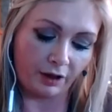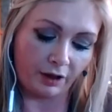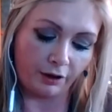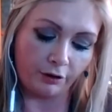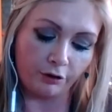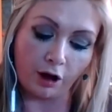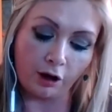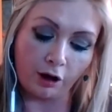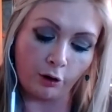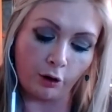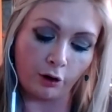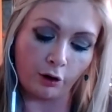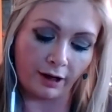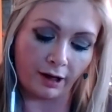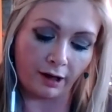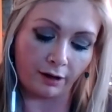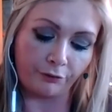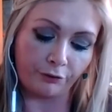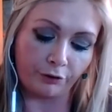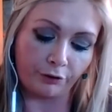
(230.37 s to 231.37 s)
Not long
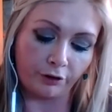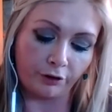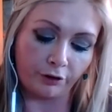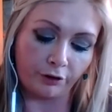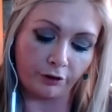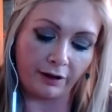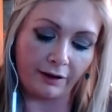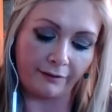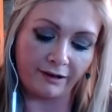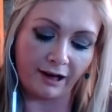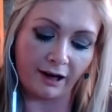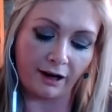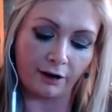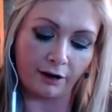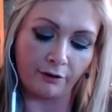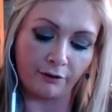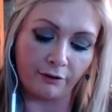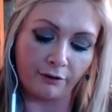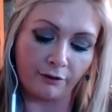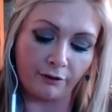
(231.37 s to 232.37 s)
after, his entire
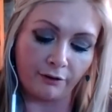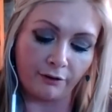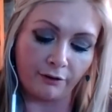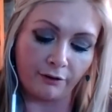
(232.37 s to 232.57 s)
record